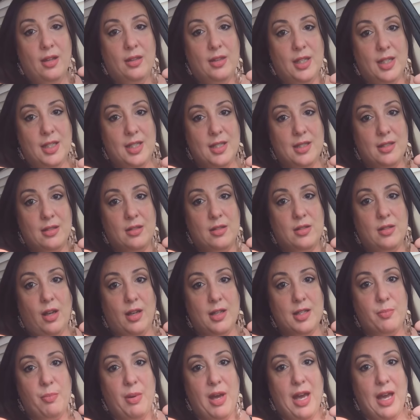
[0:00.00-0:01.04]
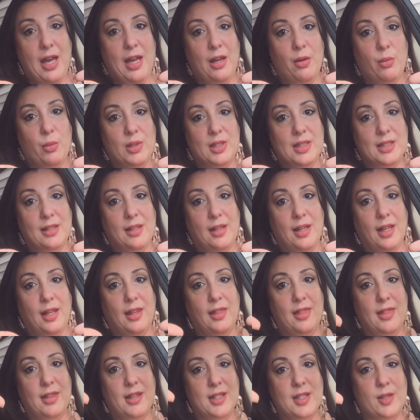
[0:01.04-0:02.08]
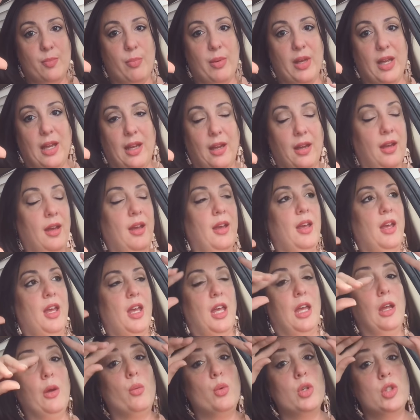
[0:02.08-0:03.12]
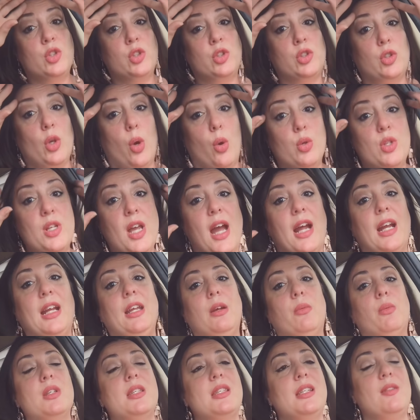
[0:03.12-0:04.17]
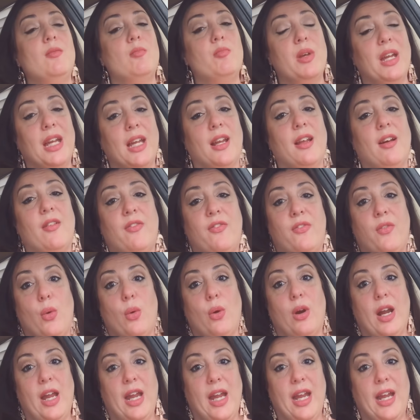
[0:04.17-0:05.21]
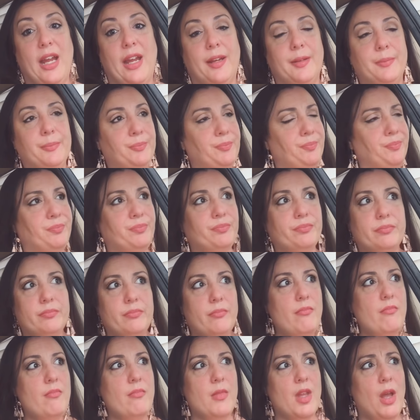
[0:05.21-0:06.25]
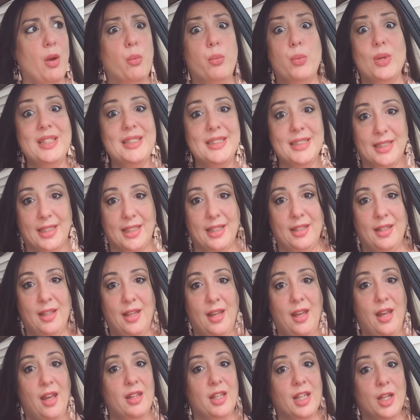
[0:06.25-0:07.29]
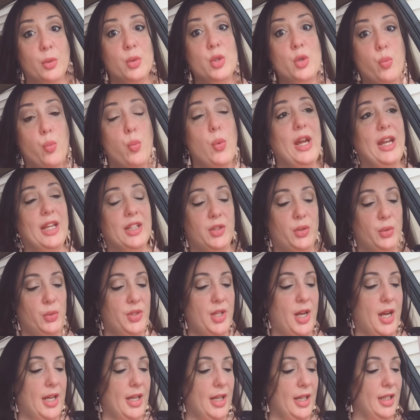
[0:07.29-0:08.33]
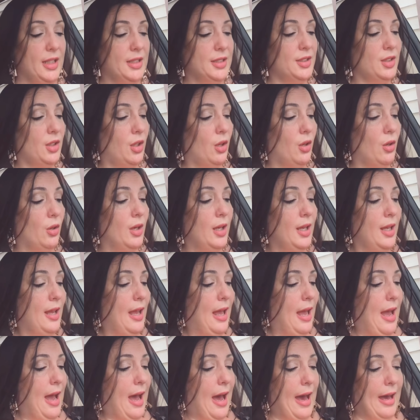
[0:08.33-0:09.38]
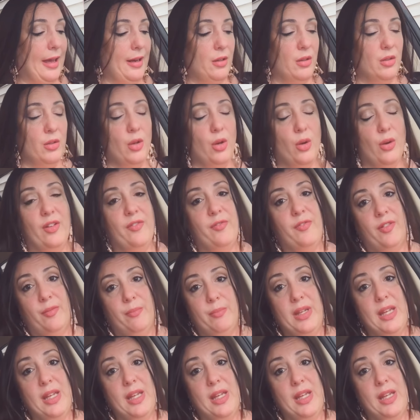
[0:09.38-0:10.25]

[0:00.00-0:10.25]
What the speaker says: this dust bag was like this big, it was so tiny. It wasn't even big enough for a wristlet. Like, it was way too tiny. So I don't know if from